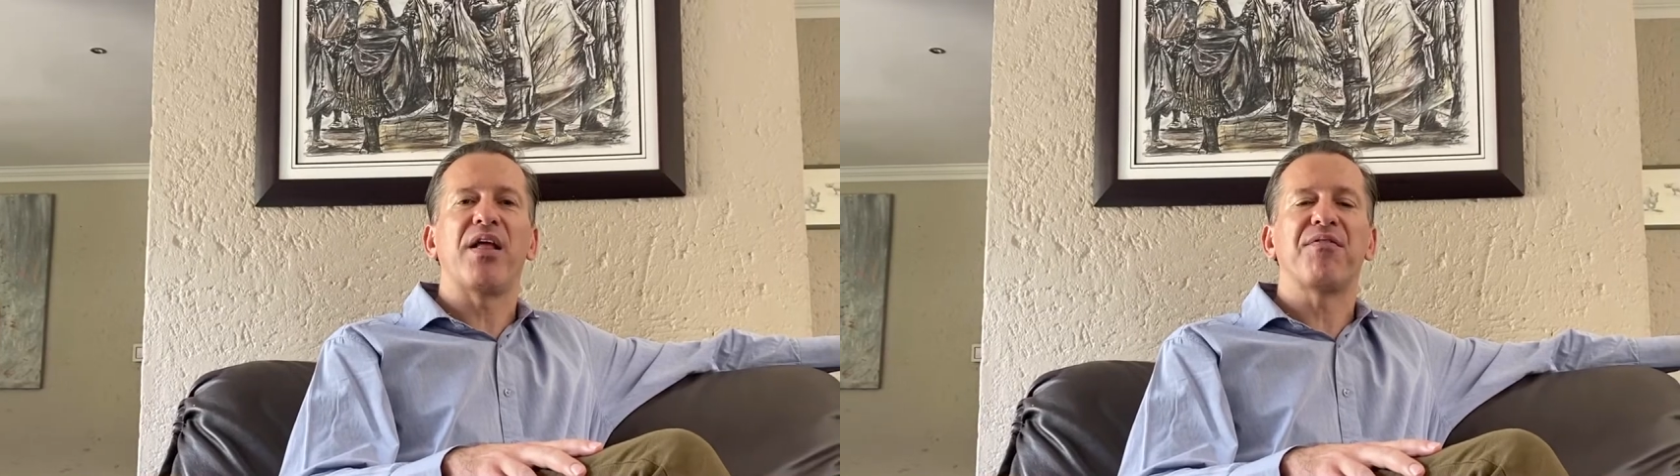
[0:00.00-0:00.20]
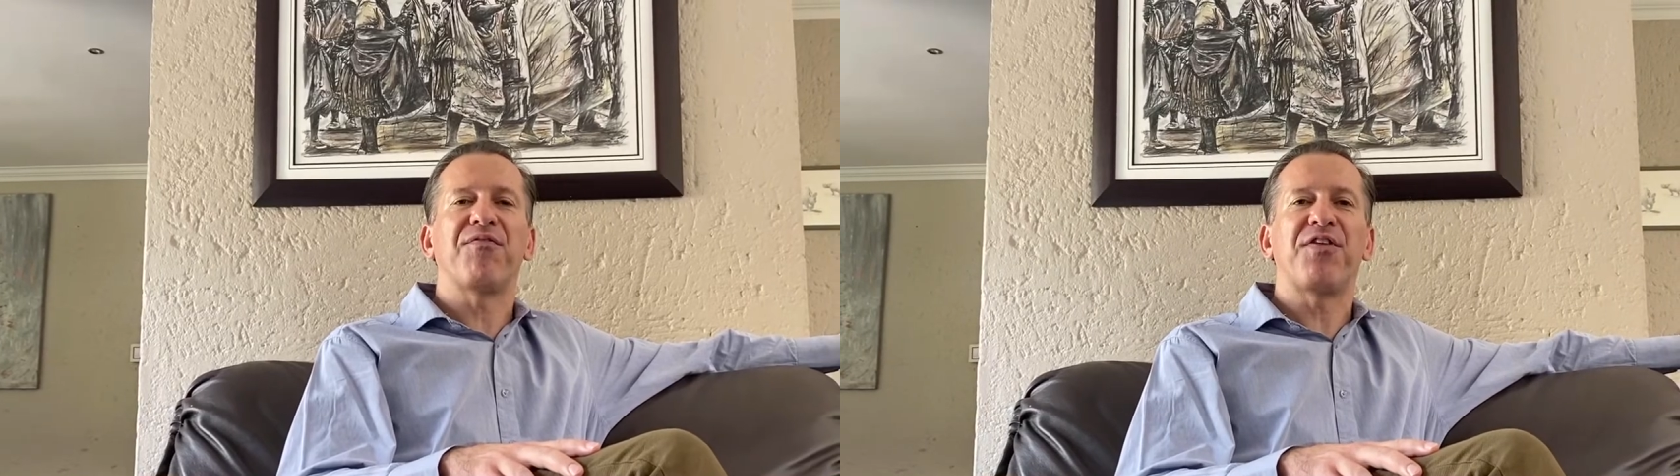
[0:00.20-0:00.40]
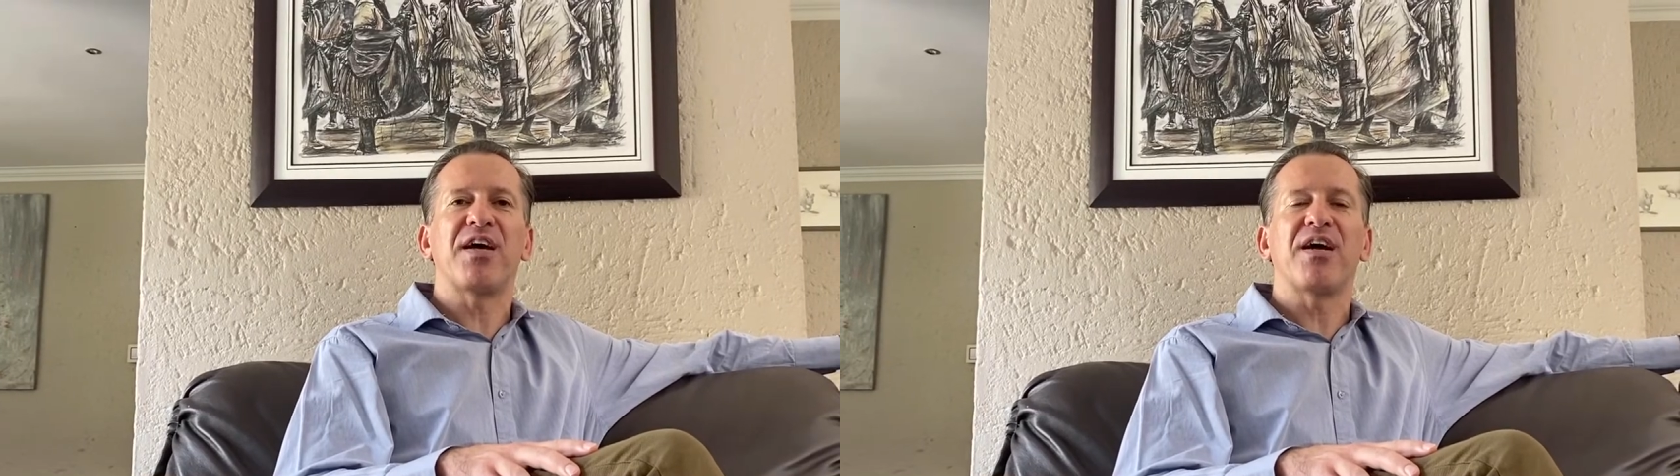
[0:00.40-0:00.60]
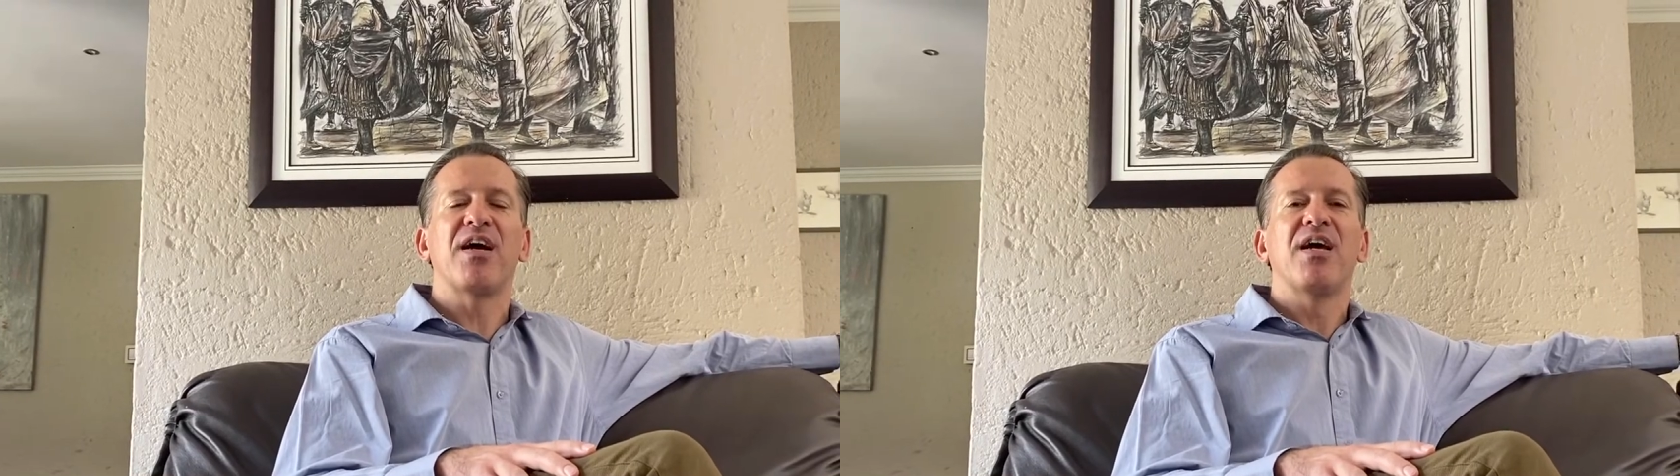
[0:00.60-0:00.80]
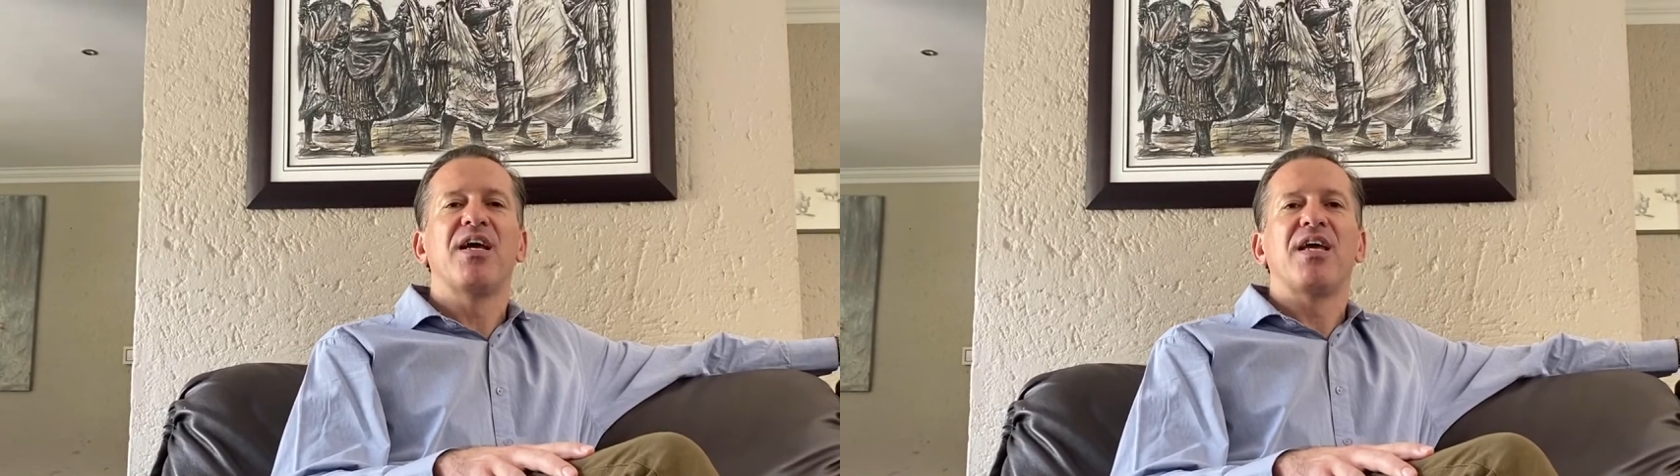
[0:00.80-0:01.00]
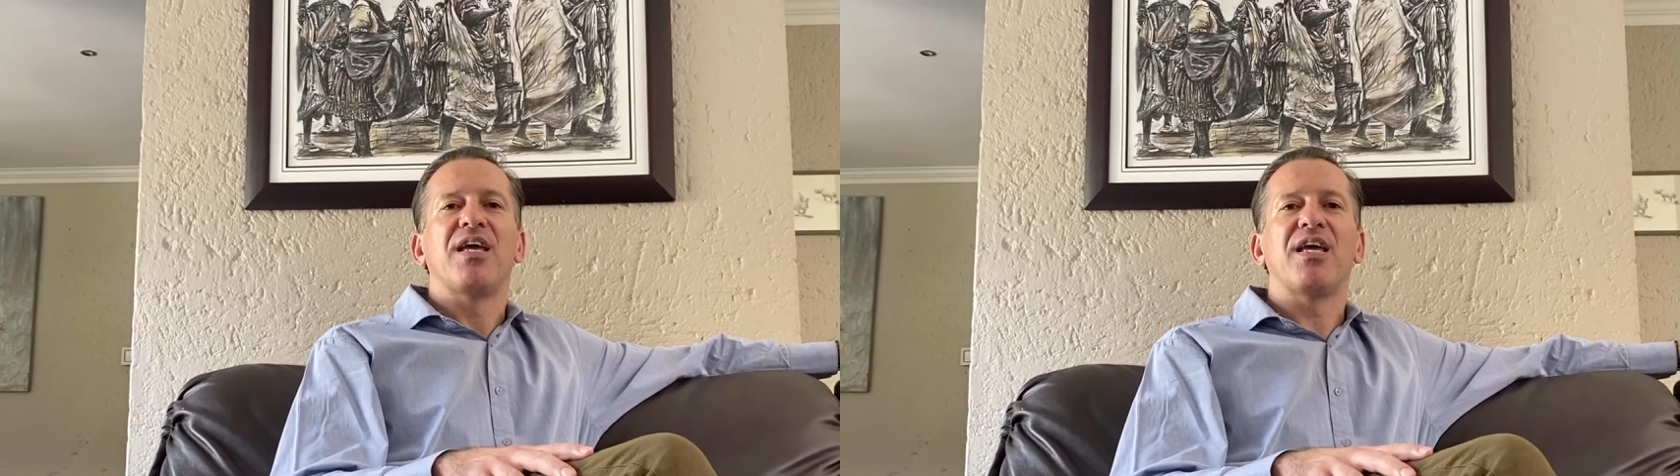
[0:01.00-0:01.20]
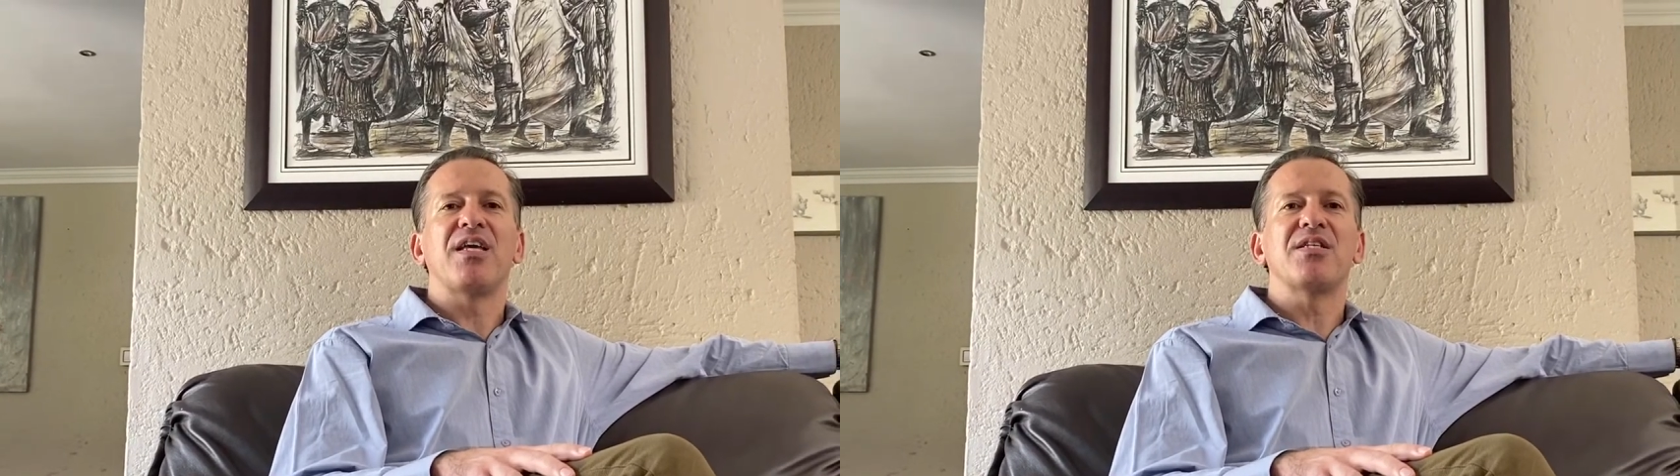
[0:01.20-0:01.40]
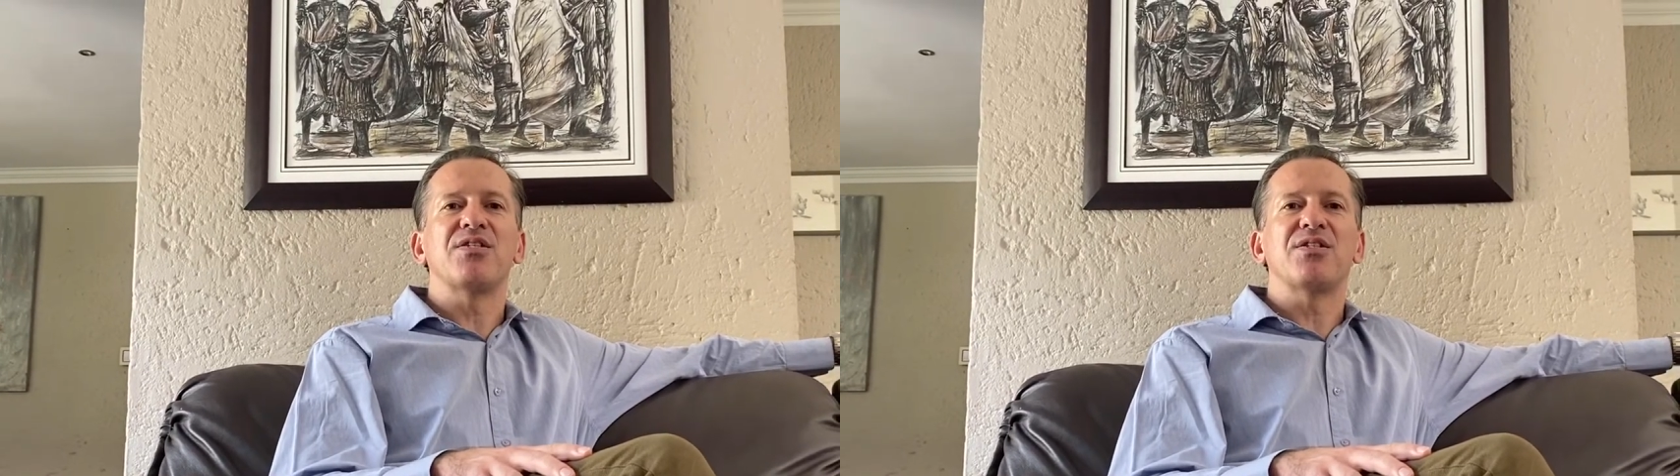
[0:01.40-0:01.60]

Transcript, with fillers: And fear is